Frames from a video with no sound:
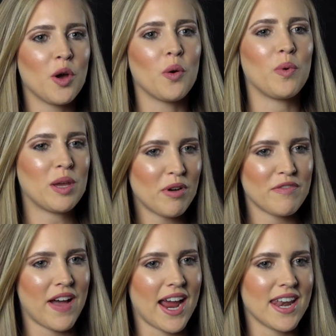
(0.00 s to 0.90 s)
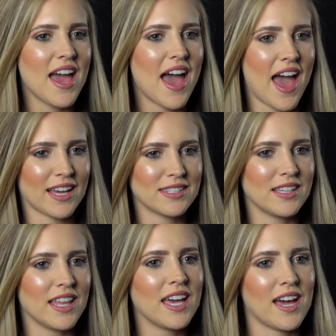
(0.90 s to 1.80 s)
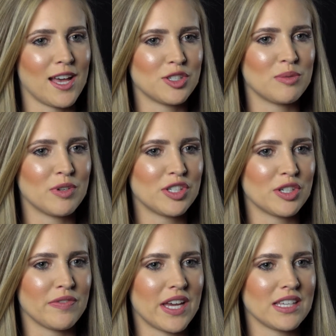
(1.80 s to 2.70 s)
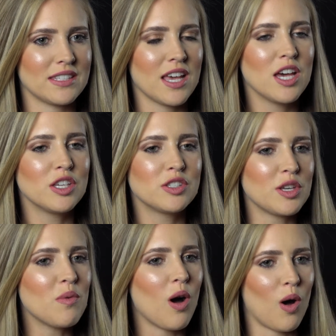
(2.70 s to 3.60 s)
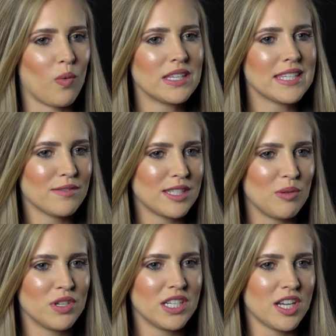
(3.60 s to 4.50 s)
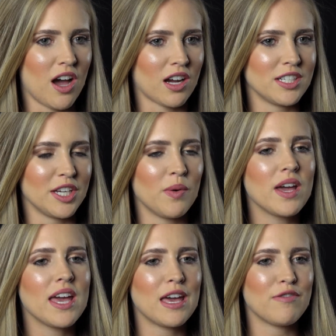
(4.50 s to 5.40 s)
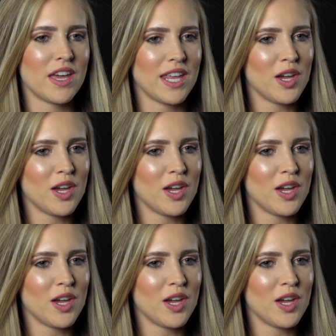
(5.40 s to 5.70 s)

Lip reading: we provide excellent customer service, so you always have someone to talk to if any